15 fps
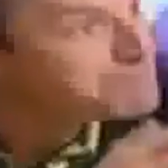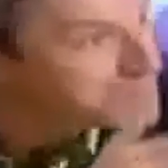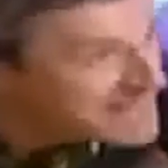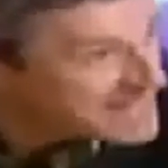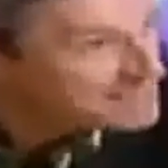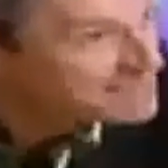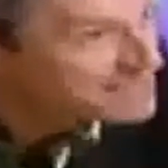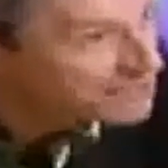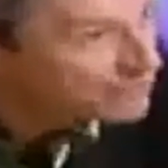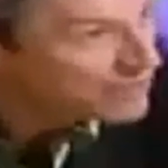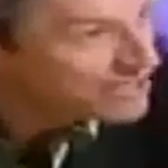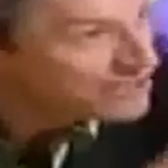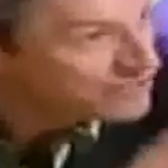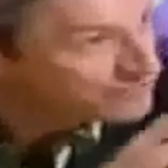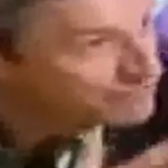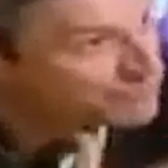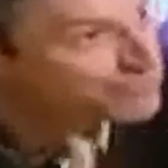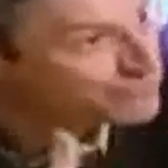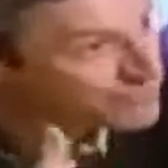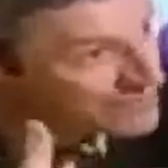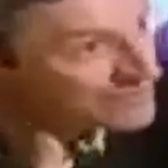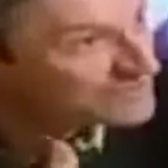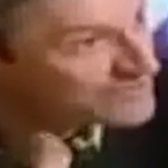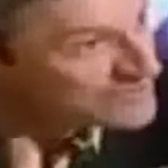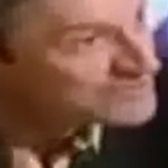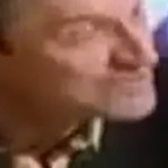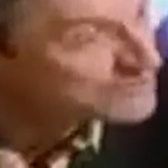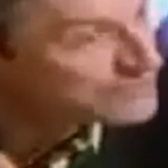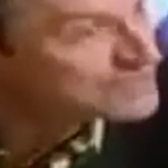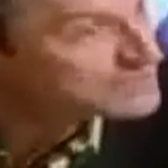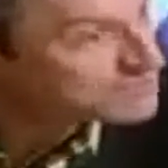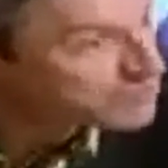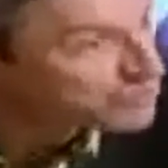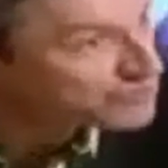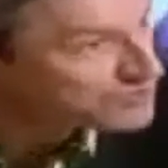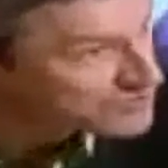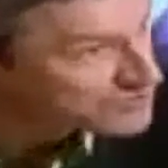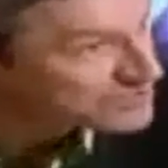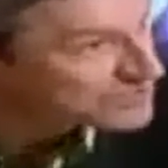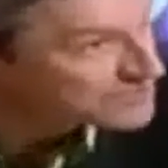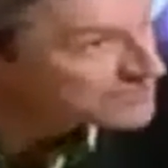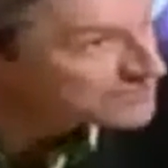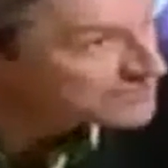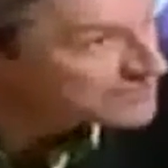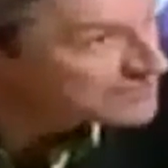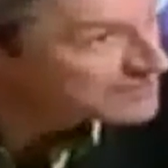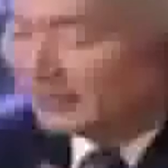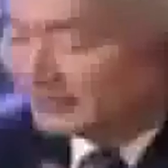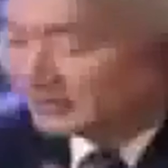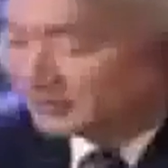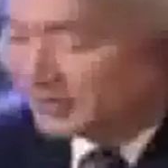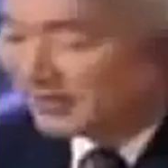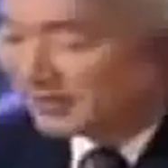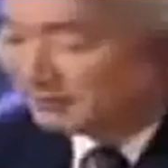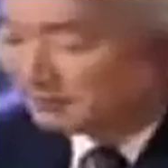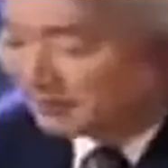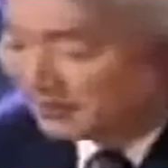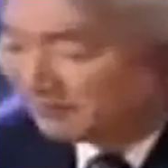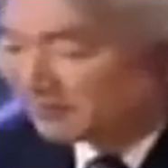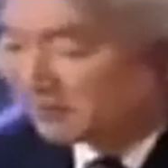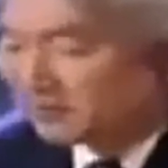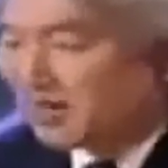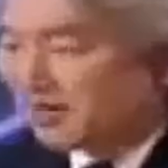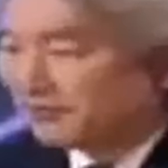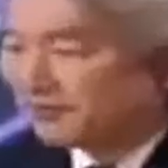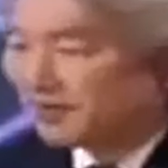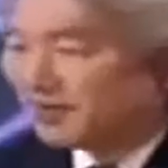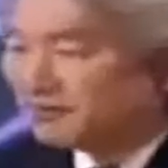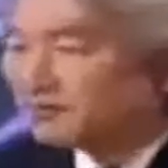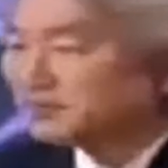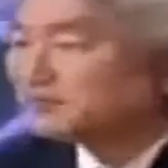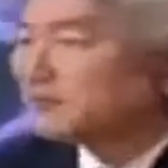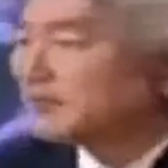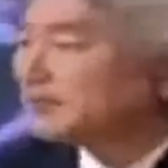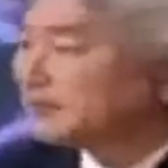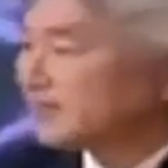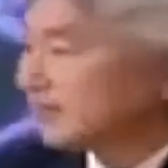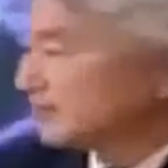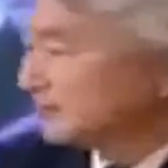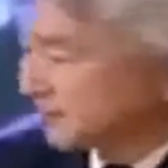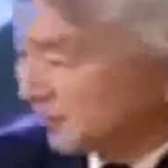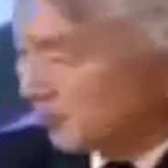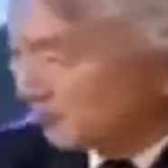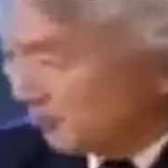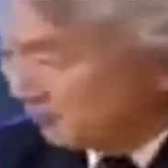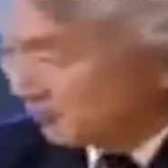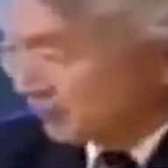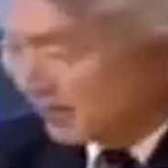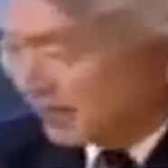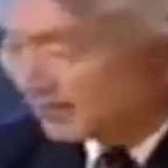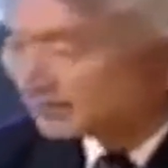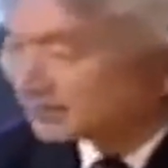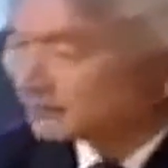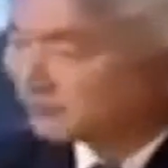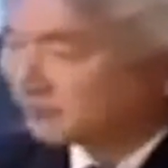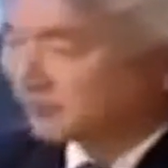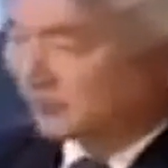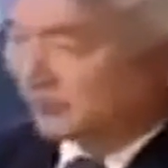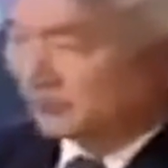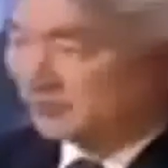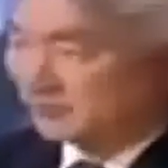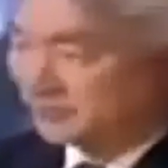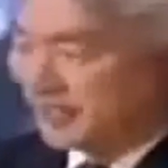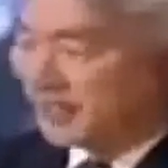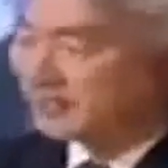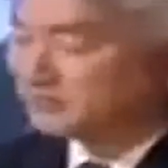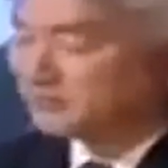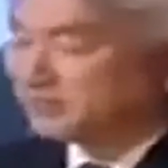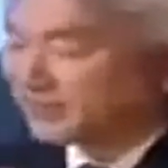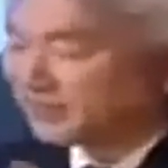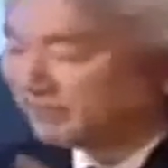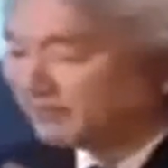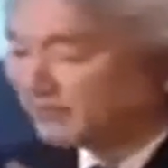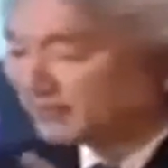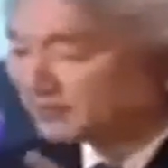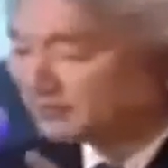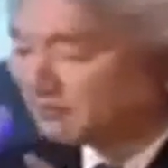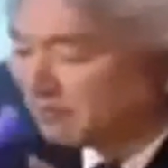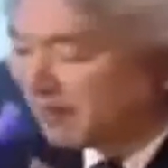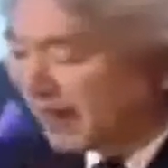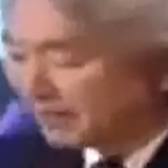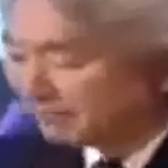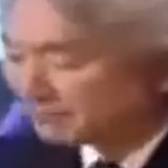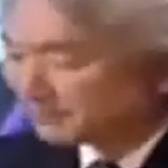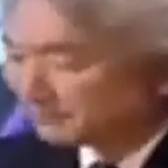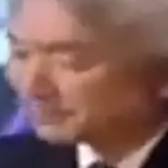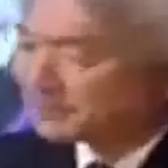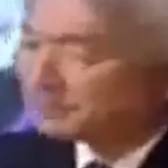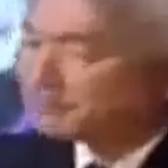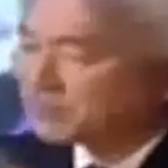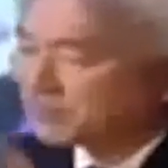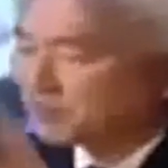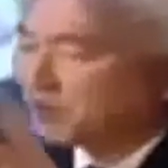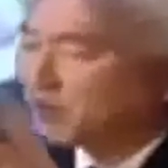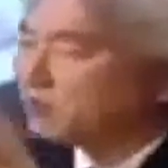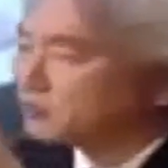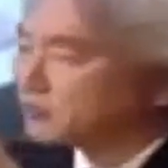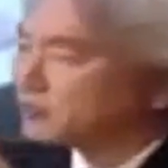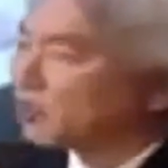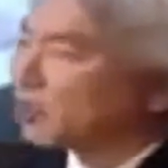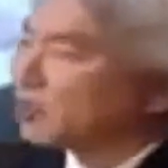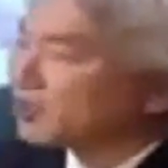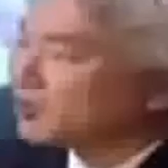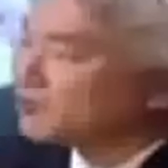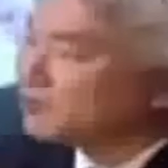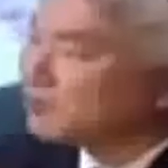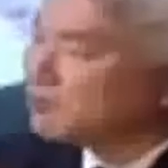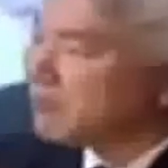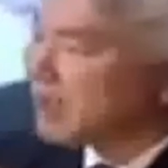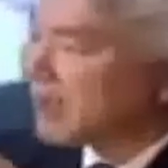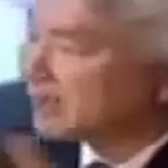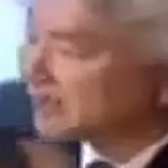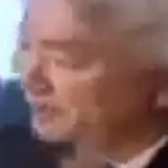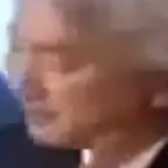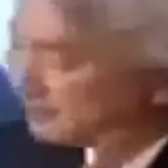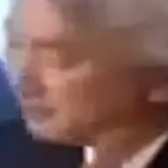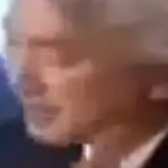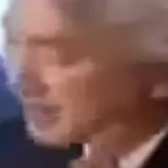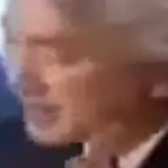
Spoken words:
may be a way of proving that this theory is more than just a theory. That's right, and believe it or not, the Hubble Space Telescope over the last several years has been giving us maps of something called dark matter.